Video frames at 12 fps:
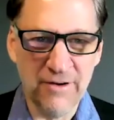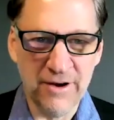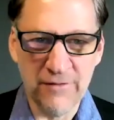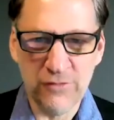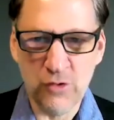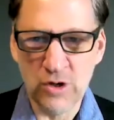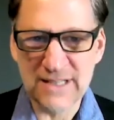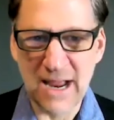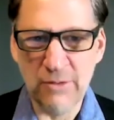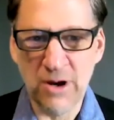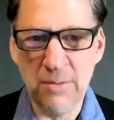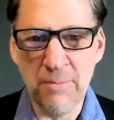it. And of course,
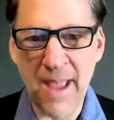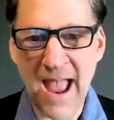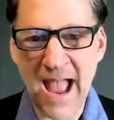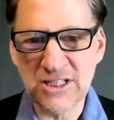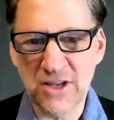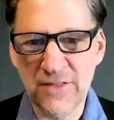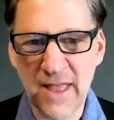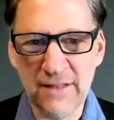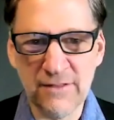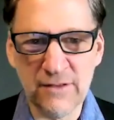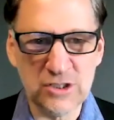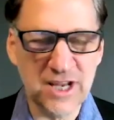I would imagine
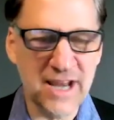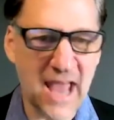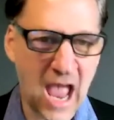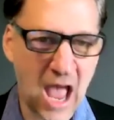that there's an